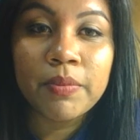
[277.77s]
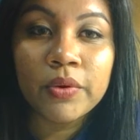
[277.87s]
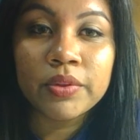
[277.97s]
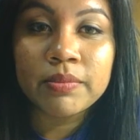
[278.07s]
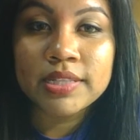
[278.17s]

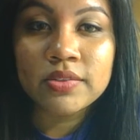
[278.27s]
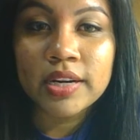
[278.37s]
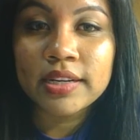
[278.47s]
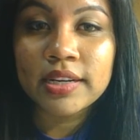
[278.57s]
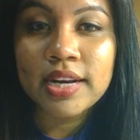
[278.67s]
Both must
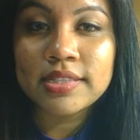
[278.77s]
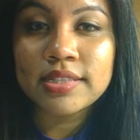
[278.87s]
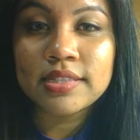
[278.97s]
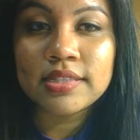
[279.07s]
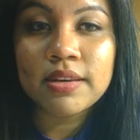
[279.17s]
recognize
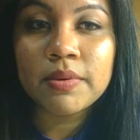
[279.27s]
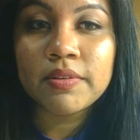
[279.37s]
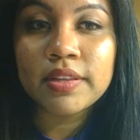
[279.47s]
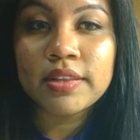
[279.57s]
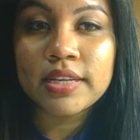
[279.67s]
that some
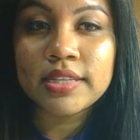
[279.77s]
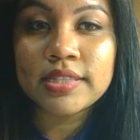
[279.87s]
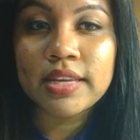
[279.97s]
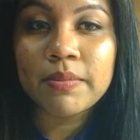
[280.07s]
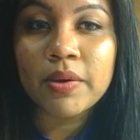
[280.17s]
of the
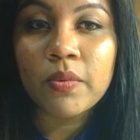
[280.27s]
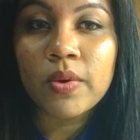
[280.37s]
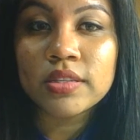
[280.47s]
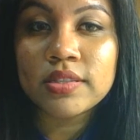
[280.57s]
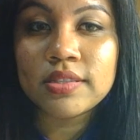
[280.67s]
things they may
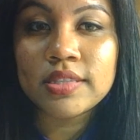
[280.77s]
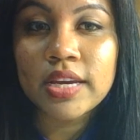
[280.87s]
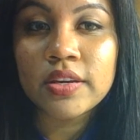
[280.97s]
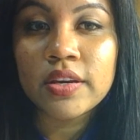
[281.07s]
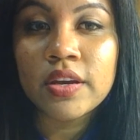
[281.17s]
want to
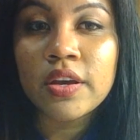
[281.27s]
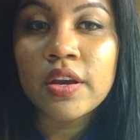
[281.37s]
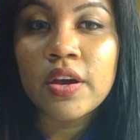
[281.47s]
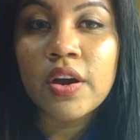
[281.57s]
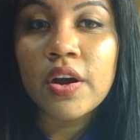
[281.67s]
say
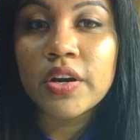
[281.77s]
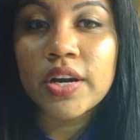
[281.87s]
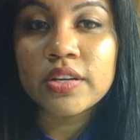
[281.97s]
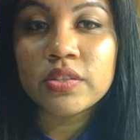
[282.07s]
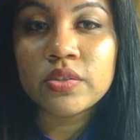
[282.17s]
are
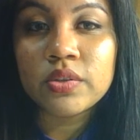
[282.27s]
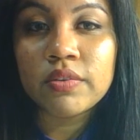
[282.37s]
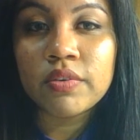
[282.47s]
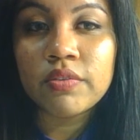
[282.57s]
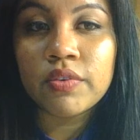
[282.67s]
not
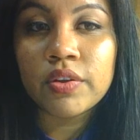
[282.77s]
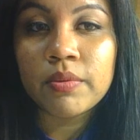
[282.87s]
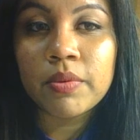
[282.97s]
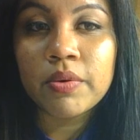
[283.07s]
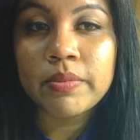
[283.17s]
suitable for
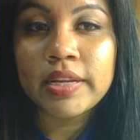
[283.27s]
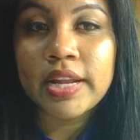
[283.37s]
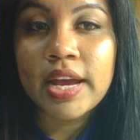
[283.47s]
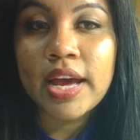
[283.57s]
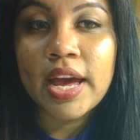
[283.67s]
the moment